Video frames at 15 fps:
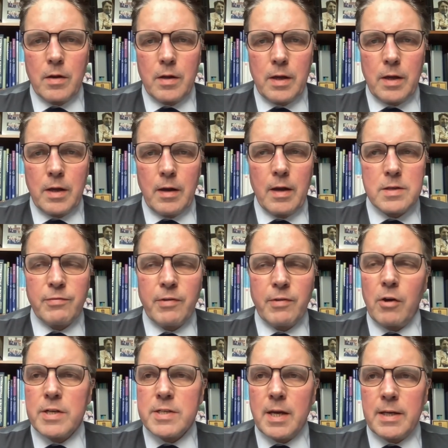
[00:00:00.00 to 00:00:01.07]
Yeah, as
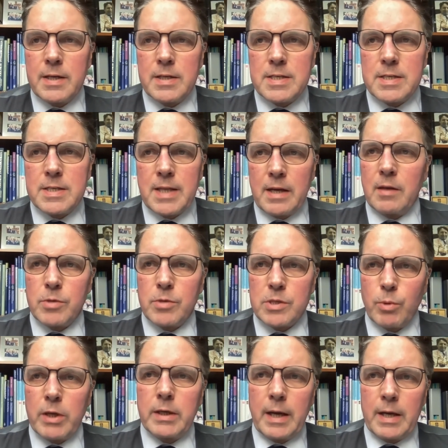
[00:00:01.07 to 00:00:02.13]
far as I understand, there
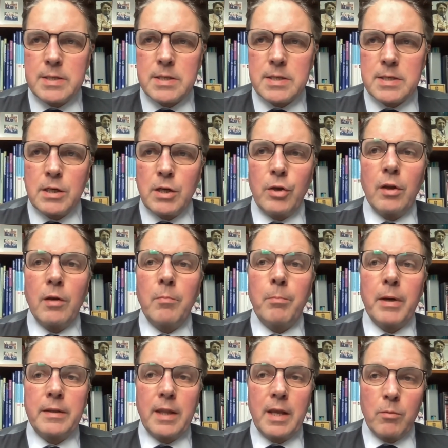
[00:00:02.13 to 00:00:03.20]
was 1 case in London,
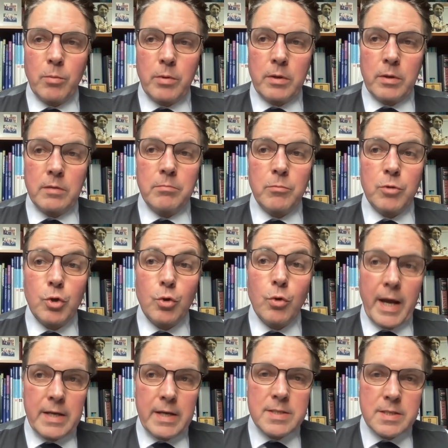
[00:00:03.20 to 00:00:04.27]
but there were 2
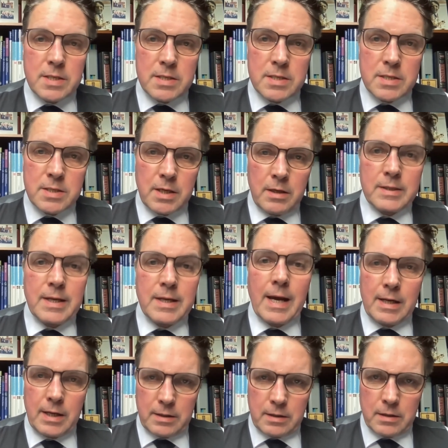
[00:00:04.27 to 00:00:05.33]
cases in
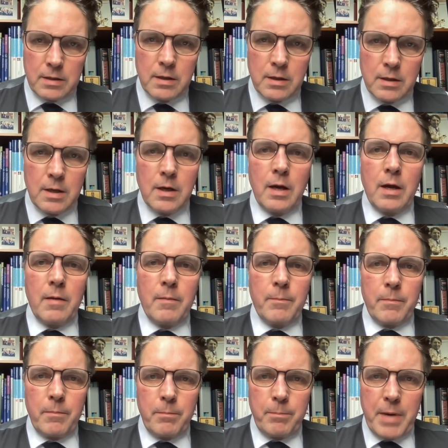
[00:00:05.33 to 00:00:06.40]
Thailand,
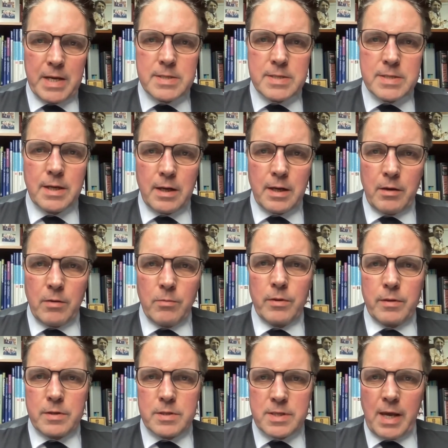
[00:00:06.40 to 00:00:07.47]
basically
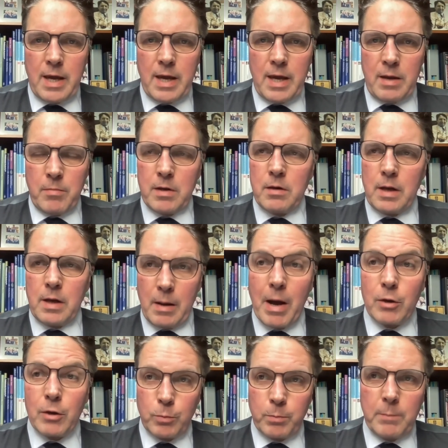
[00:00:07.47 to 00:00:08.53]
with the same and
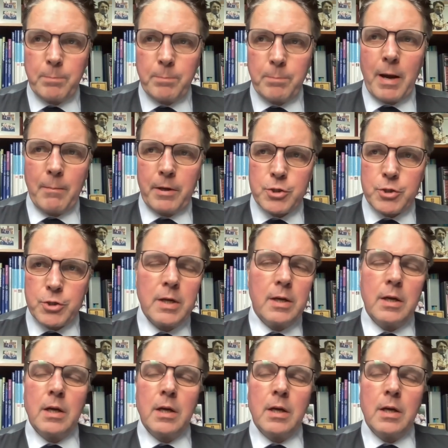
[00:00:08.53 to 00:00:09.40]
about to be published.